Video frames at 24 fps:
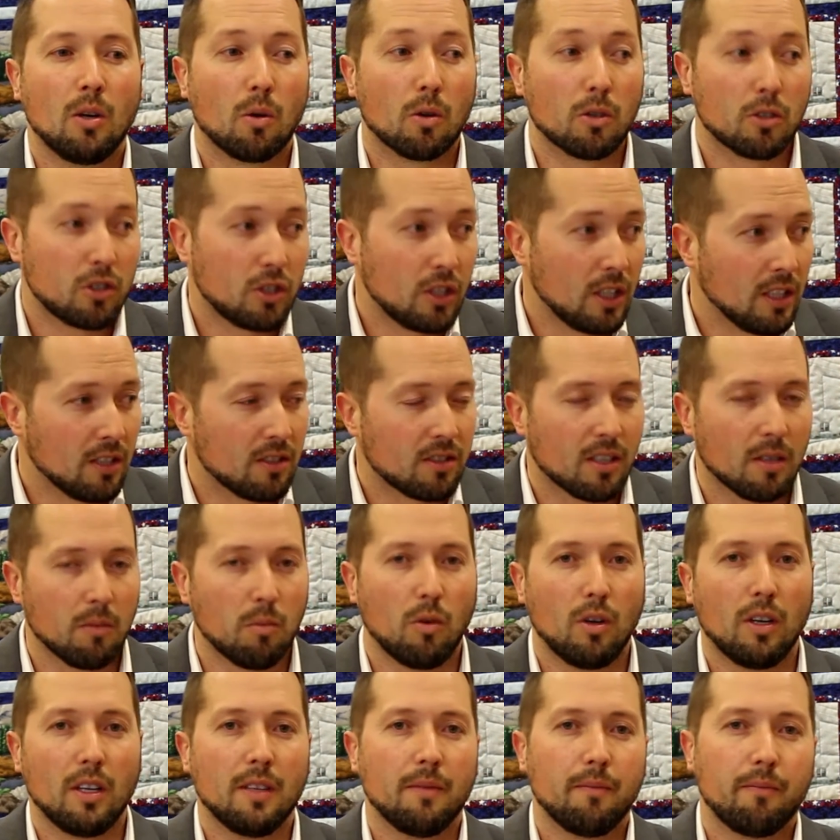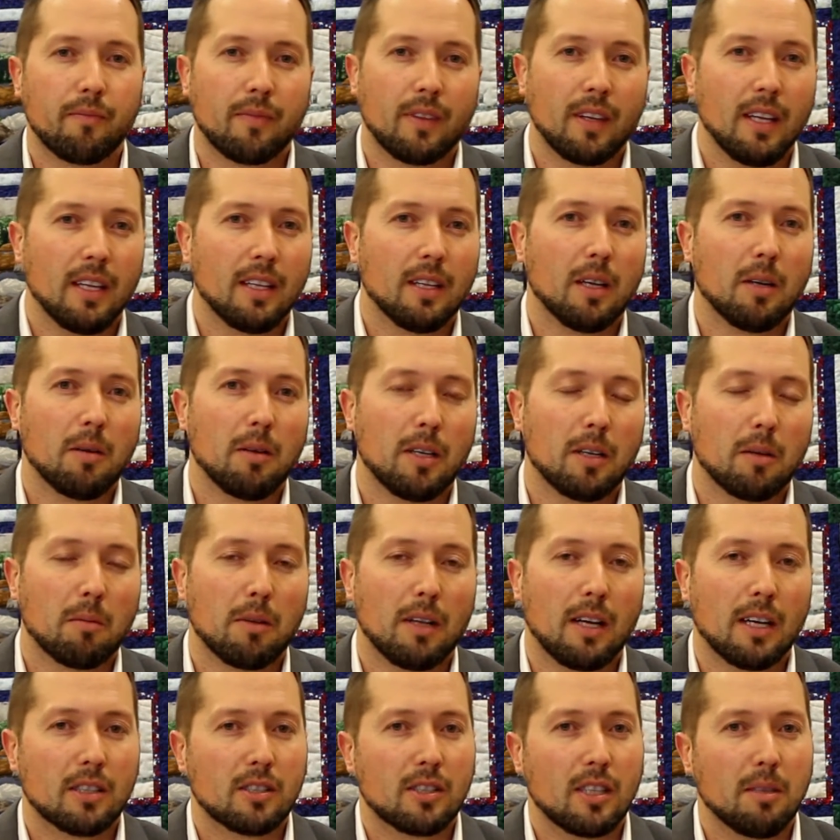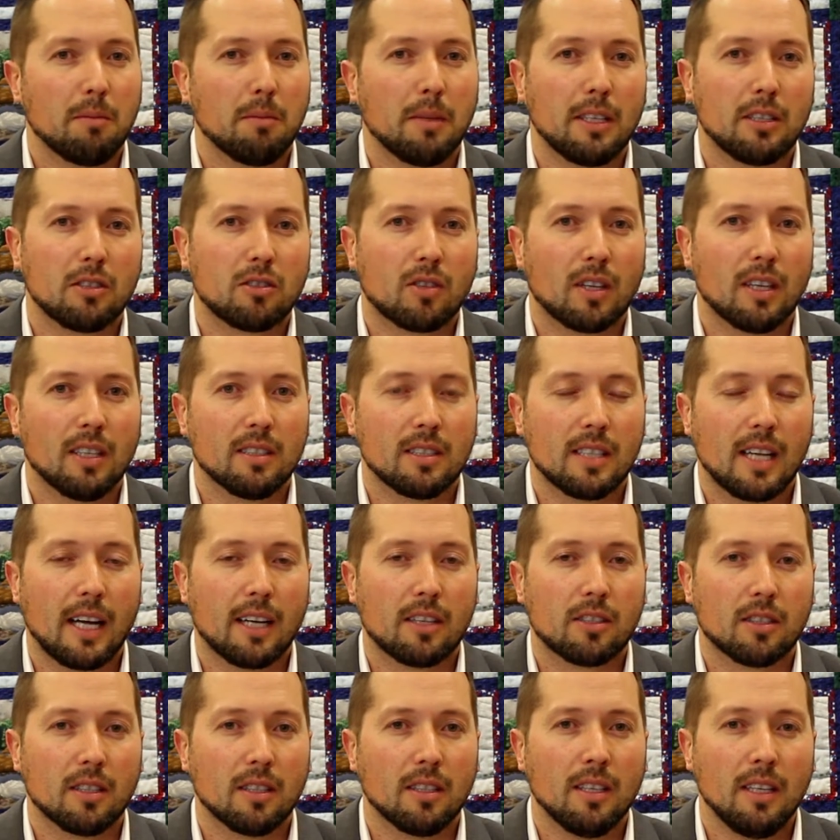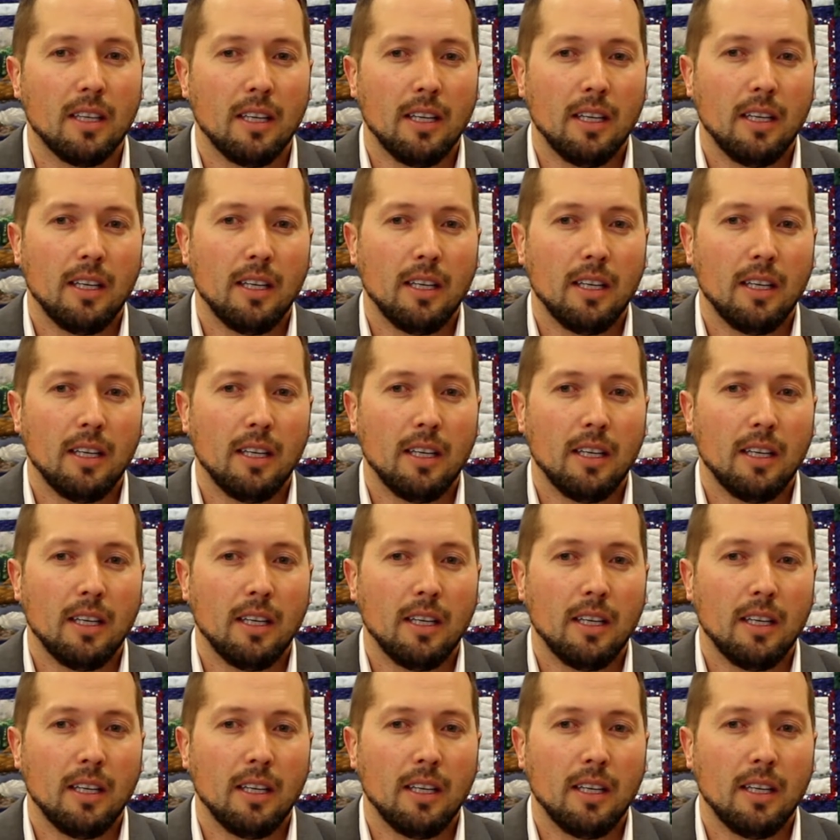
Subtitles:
or cheat someone in a blockchain-based transaction,